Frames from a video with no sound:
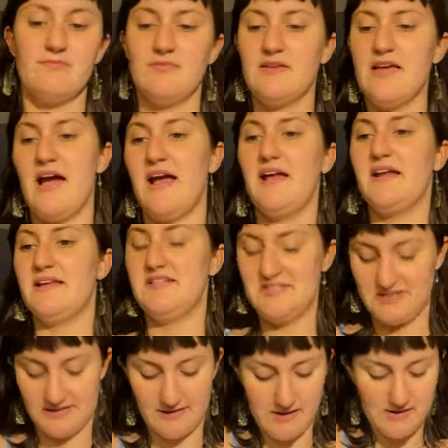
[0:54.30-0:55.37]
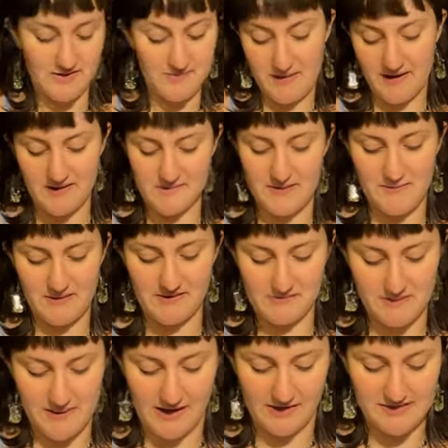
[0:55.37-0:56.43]
yeah, it just inspires me. It brings
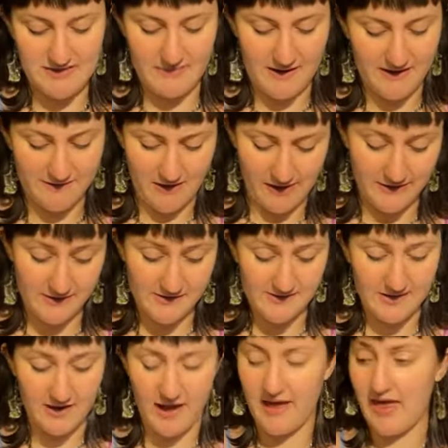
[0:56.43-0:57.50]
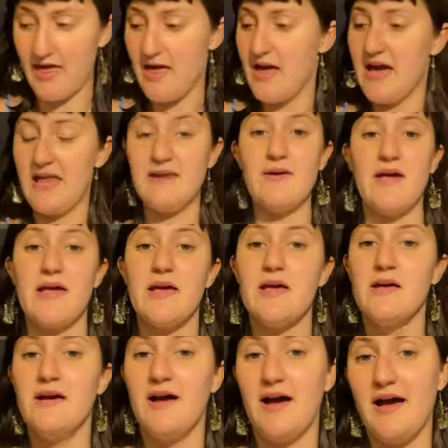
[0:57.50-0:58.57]
me back to my values. Okay, anyway,
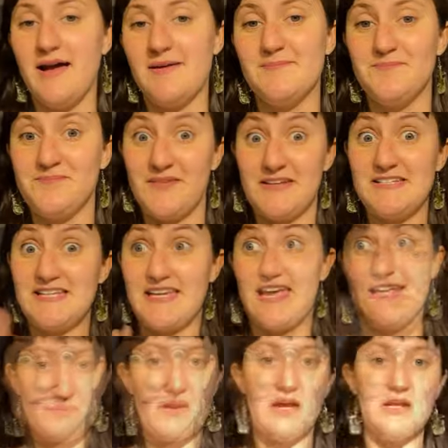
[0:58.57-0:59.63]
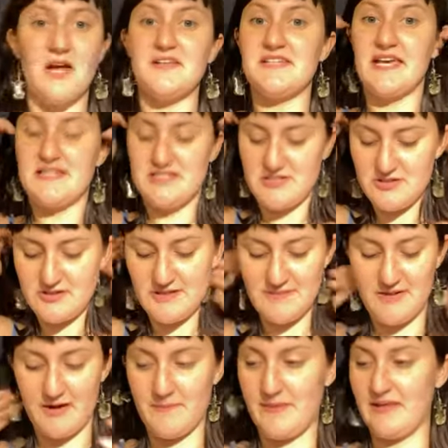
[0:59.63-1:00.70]
not to get deep, not to get too deep
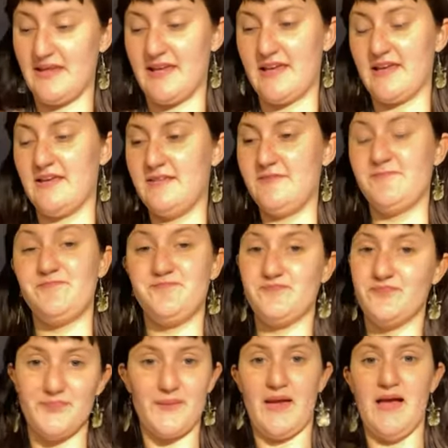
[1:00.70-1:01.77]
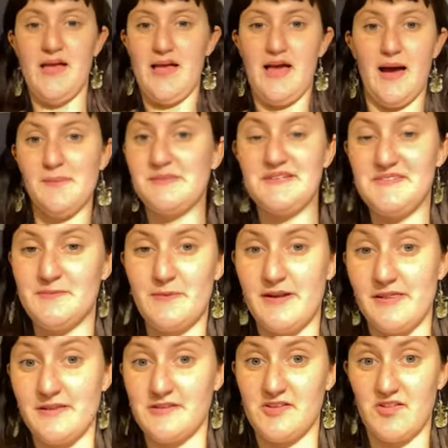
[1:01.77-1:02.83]
there, but, like, I'm just in one
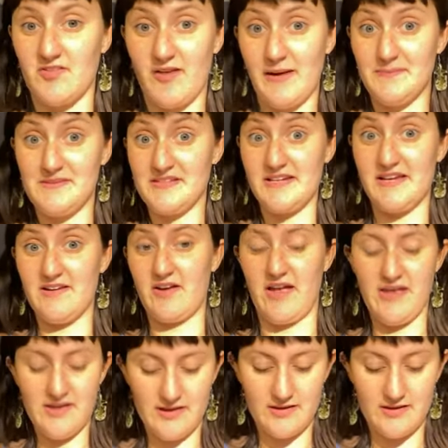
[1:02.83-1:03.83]
of those vibes today, okay?